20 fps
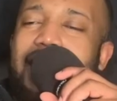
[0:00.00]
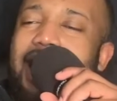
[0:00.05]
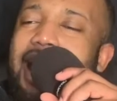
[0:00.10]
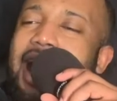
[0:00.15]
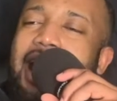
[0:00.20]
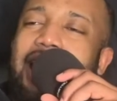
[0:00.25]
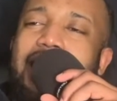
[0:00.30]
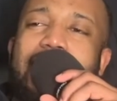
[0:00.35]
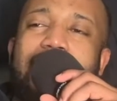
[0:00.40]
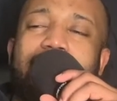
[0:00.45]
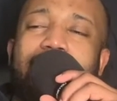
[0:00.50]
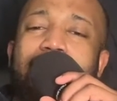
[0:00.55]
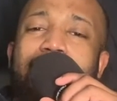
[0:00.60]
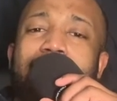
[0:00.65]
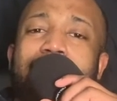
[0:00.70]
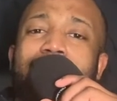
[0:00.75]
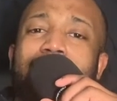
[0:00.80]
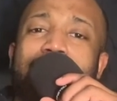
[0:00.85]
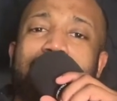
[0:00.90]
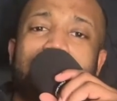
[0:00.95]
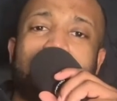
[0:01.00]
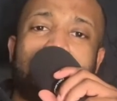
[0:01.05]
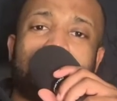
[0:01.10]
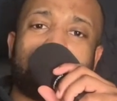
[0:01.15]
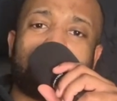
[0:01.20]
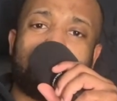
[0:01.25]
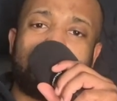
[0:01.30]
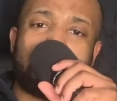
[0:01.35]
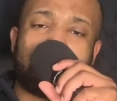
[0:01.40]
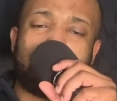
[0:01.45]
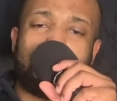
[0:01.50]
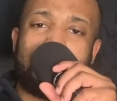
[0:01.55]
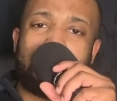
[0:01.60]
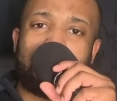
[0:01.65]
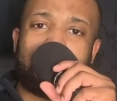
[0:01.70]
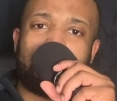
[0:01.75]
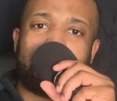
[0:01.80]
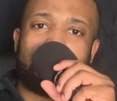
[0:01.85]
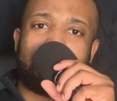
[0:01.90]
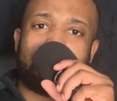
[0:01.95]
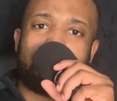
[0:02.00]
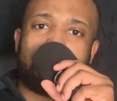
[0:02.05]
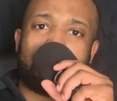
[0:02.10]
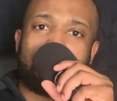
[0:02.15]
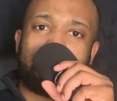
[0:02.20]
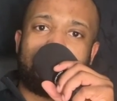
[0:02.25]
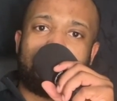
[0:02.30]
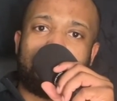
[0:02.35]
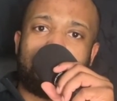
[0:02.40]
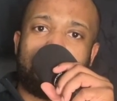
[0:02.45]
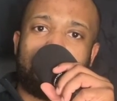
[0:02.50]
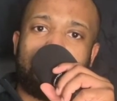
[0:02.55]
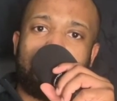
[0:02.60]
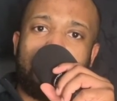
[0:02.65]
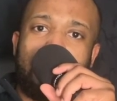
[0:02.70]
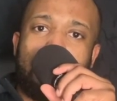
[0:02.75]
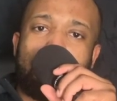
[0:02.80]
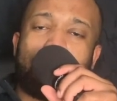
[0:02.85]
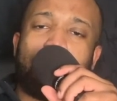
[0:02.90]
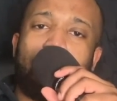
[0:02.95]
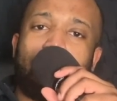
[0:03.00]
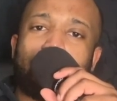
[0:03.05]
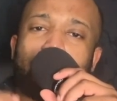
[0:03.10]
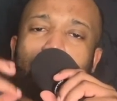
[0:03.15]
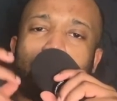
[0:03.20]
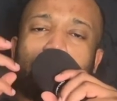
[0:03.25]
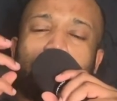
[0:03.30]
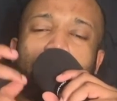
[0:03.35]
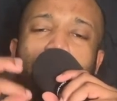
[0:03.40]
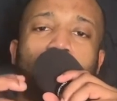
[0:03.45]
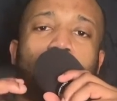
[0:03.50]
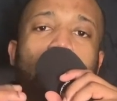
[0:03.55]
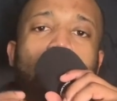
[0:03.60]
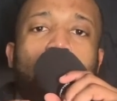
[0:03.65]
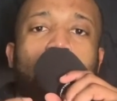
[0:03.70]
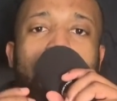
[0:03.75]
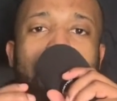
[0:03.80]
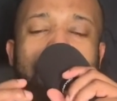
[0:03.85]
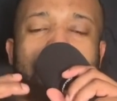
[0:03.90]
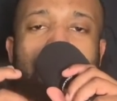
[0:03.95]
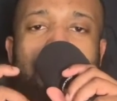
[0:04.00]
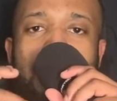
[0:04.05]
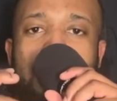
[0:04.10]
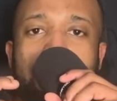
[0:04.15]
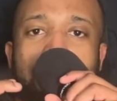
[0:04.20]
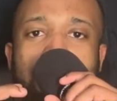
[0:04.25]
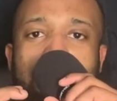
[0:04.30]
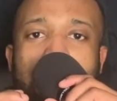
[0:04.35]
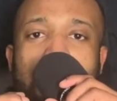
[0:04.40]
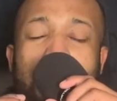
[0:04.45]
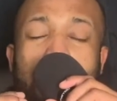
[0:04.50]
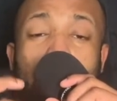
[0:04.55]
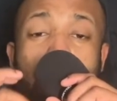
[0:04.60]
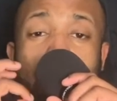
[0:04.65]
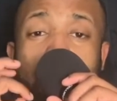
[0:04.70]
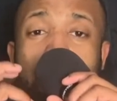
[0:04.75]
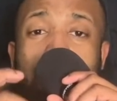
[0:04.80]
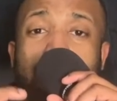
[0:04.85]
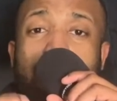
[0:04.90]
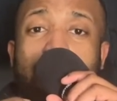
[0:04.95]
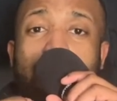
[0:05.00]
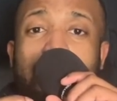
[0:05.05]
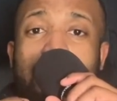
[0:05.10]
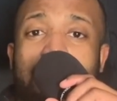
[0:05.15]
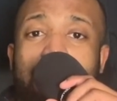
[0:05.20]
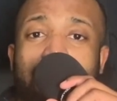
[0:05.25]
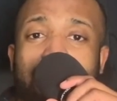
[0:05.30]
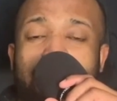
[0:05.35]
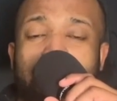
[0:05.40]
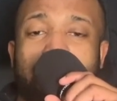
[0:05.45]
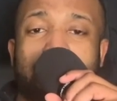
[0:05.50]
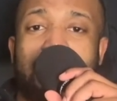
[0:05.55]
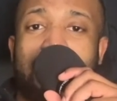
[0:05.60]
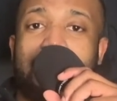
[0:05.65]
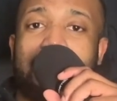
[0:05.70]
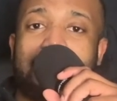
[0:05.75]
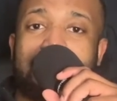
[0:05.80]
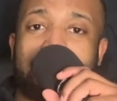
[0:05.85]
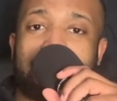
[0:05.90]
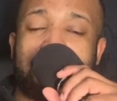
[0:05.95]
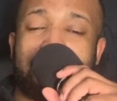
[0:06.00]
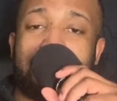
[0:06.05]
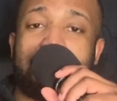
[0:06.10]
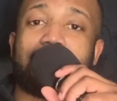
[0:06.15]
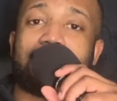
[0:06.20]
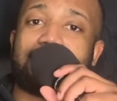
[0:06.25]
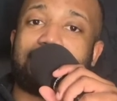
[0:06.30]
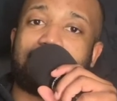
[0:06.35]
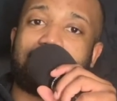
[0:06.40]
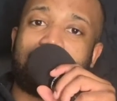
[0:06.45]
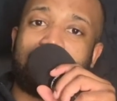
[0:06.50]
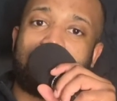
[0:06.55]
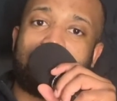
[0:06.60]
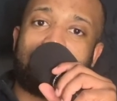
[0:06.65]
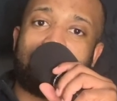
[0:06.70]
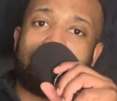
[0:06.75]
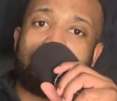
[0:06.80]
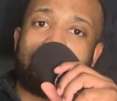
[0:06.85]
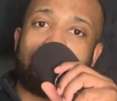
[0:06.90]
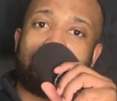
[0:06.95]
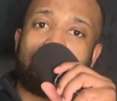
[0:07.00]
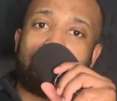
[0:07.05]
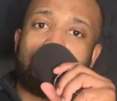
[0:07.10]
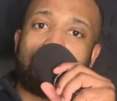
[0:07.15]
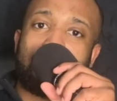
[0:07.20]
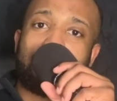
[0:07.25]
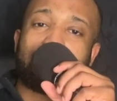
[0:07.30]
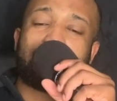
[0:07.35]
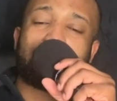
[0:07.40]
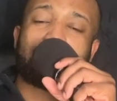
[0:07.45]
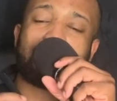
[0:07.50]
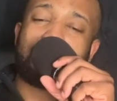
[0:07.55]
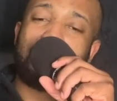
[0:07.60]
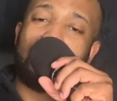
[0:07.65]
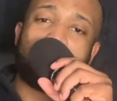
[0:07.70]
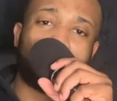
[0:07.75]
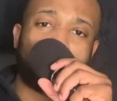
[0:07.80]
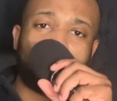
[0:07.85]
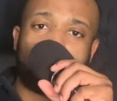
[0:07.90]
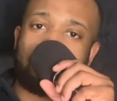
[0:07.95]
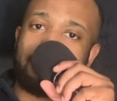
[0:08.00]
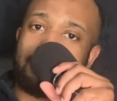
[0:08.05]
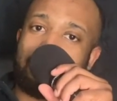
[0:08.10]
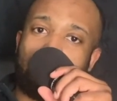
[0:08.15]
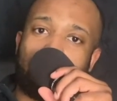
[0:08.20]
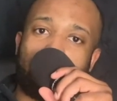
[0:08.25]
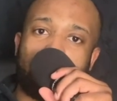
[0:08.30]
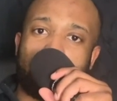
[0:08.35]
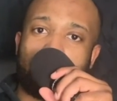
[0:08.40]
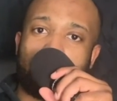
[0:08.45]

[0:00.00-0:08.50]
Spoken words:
I can't even begin to explain it. But you know what I'm trying to say, and what I'm trying to say is this. Check yourself.